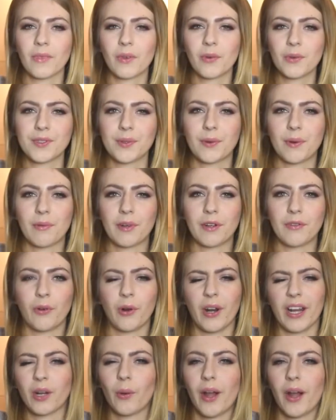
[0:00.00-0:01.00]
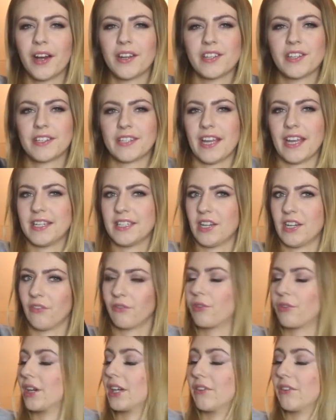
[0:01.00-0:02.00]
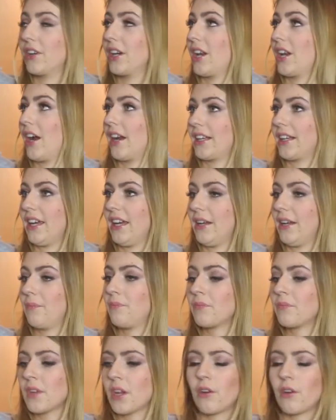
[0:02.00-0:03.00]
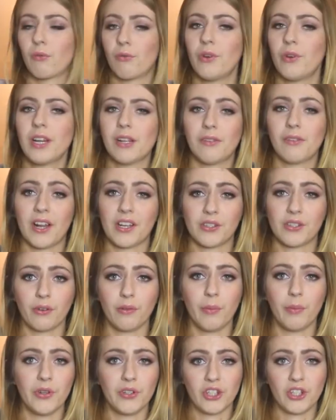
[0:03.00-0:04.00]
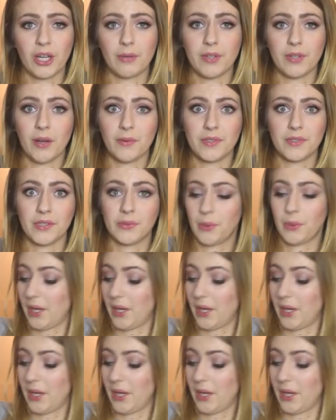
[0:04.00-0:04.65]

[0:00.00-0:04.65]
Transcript: what's what I'm looking for, like, quite understated. I really, really like it. Really flashing on most shape types as